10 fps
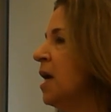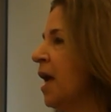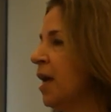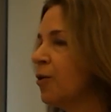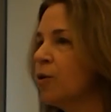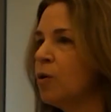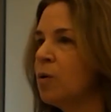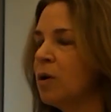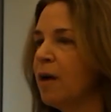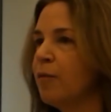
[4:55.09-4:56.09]
and our
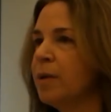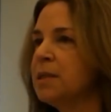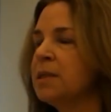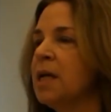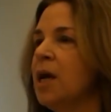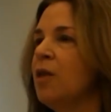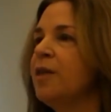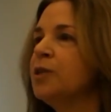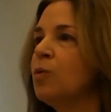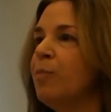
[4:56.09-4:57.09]
local governments
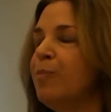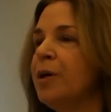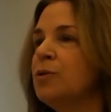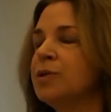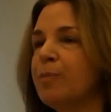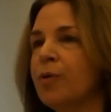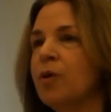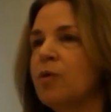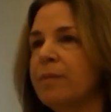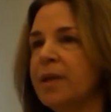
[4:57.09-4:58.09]
This will build a
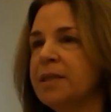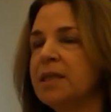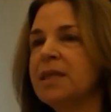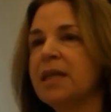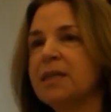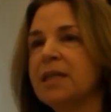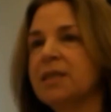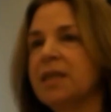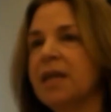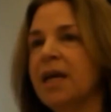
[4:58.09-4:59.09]
program that doesn't
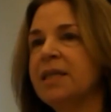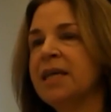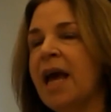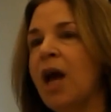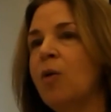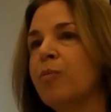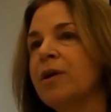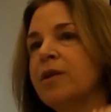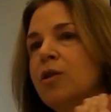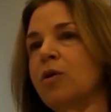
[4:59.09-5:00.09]
exist today to help
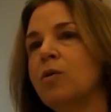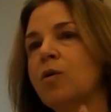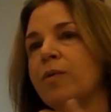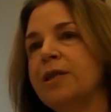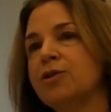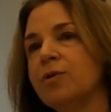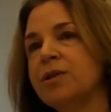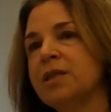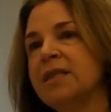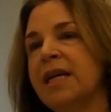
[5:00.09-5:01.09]
bring the local resources,